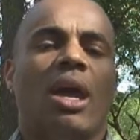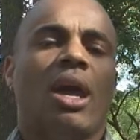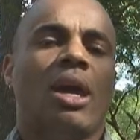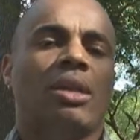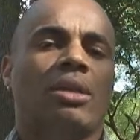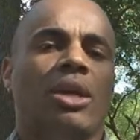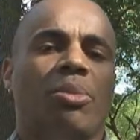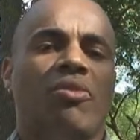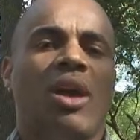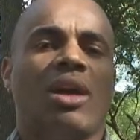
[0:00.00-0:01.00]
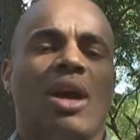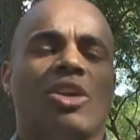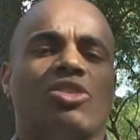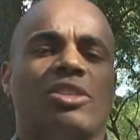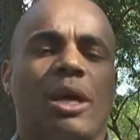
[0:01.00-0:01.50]
and providing
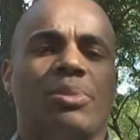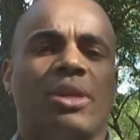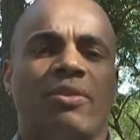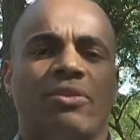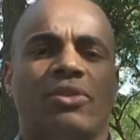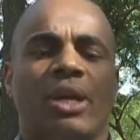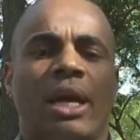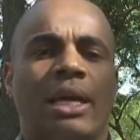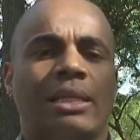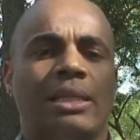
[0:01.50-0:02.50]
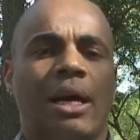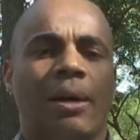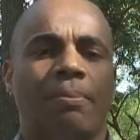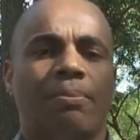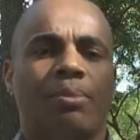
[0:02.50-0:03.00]
contraceptives and
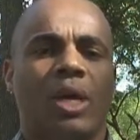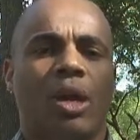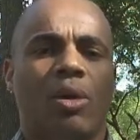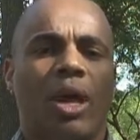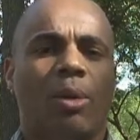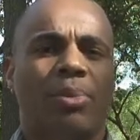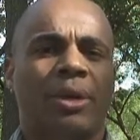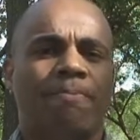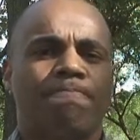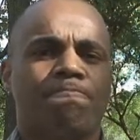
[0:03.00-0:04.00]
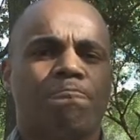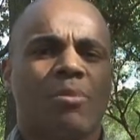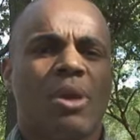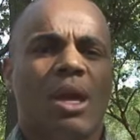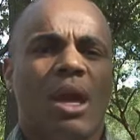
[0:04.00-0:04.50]
helping
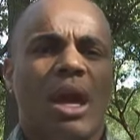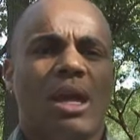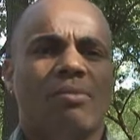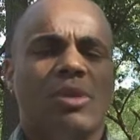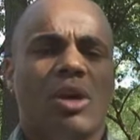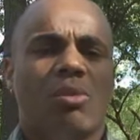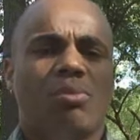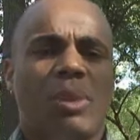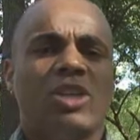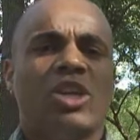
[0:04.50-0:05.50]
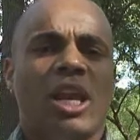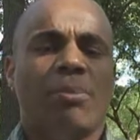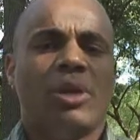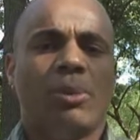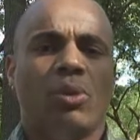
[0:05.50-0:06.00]

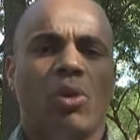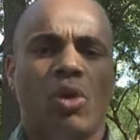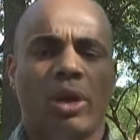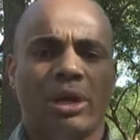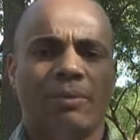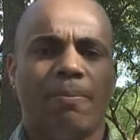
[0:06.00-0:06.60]
educating people on